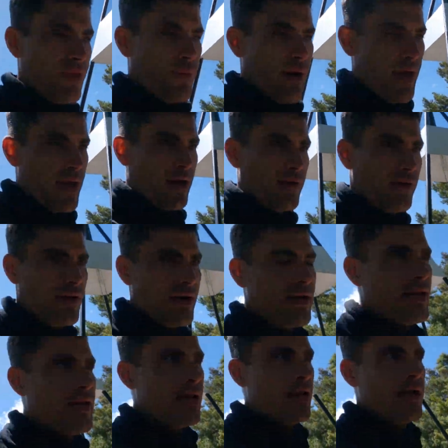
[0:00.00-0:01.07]
away. It really
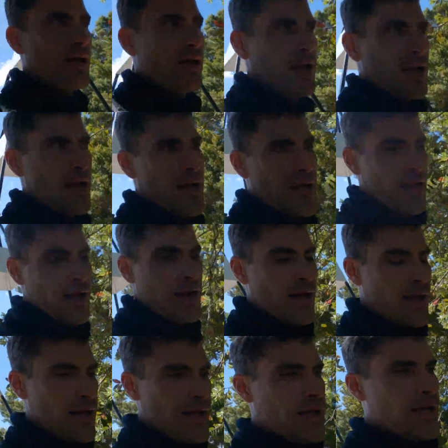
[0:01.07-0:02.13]
did. You